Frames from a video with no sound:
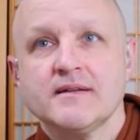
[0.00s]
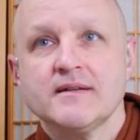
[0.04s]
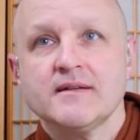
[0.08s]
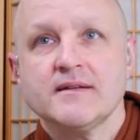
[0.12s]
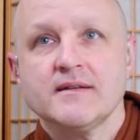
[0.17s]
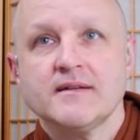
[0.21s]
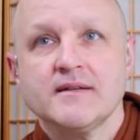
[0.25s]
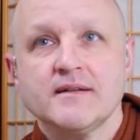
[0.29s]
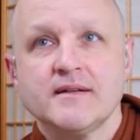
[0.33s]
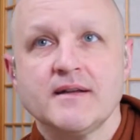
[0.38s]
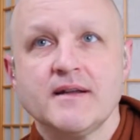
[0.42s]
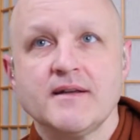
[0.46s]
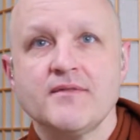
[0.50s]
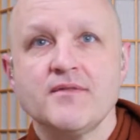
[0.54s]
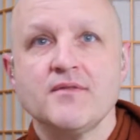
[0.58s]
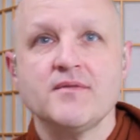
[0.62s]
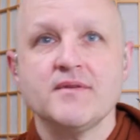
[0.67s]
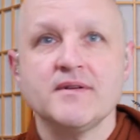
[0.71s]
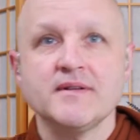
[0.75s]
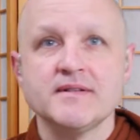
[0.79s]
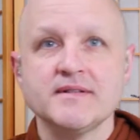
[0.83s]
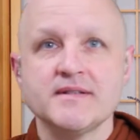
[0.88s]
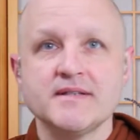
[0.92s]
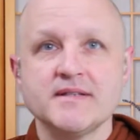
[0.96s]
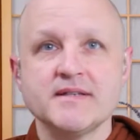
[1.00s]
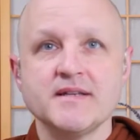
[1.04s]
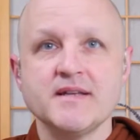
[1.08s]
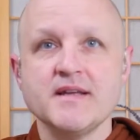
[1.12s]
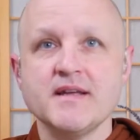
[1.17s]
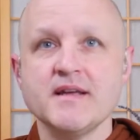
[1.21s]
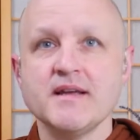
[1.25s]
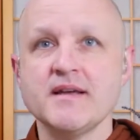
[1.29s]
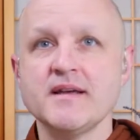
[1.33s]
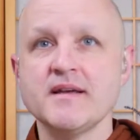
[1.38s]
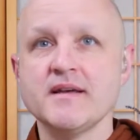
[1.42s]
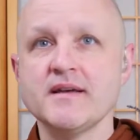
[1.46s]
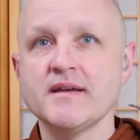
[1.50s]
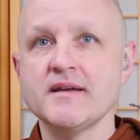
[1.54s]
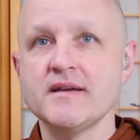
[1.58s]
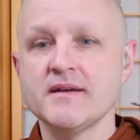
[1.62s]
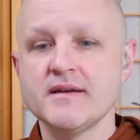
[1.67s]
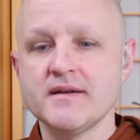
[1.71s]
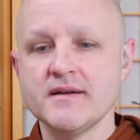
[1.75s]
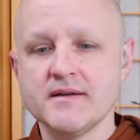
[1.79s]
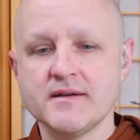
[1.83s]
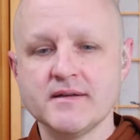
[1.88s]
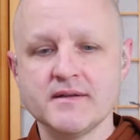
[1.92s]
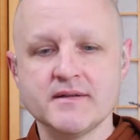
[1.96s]
And everyone see
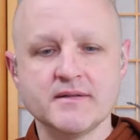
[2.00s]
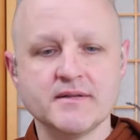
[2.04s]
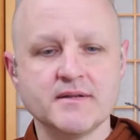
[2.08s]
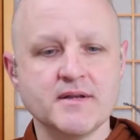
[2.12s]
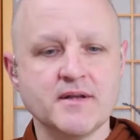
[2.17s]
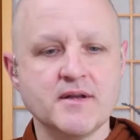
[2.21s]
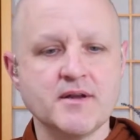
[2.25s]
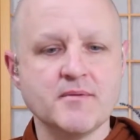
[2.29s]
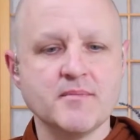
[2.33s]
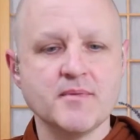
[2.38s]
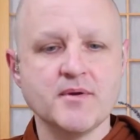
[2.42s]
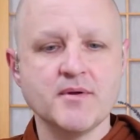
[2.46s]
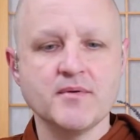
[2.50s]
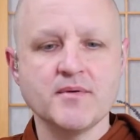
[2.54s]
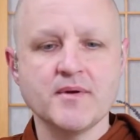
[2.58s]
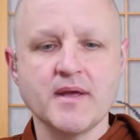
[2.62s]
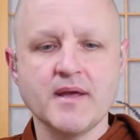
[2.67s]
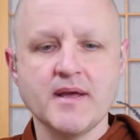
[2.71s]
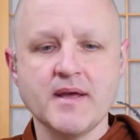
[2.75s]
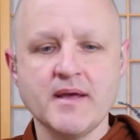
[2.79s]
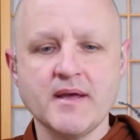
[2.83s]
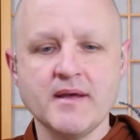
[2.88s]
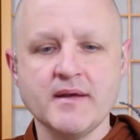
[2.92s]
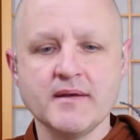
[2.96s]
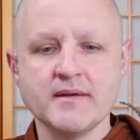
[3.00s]
and hear me okay?